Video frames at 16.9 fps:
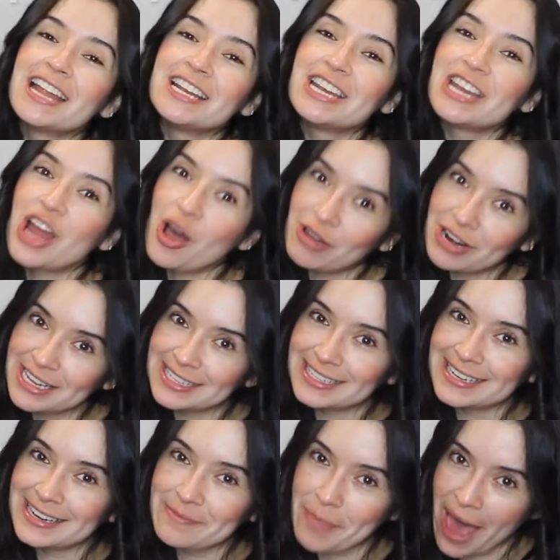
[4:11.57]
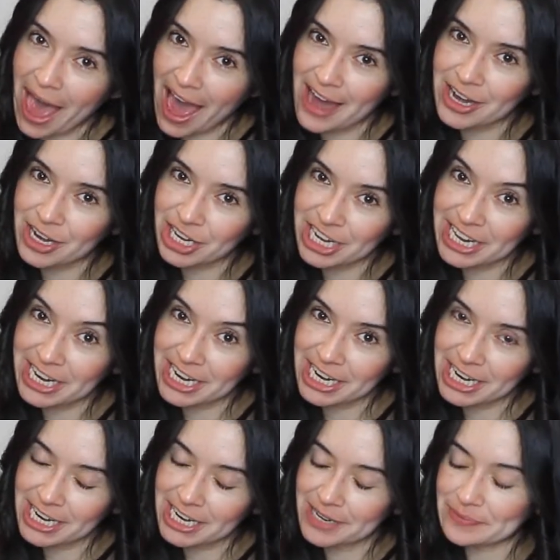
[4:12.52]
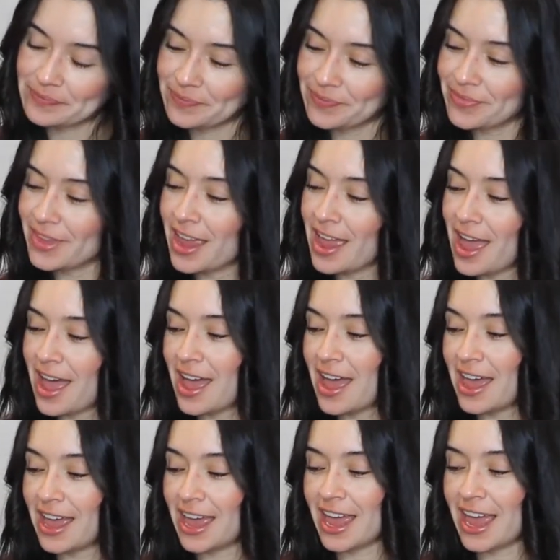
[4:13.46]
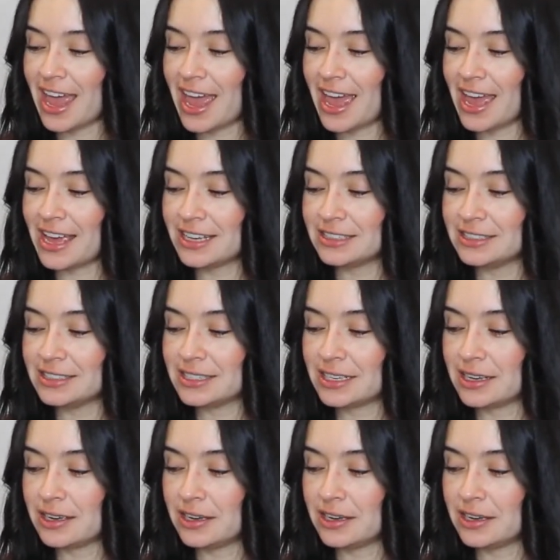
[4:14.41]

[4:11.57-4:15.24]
Noticing a pattern here. And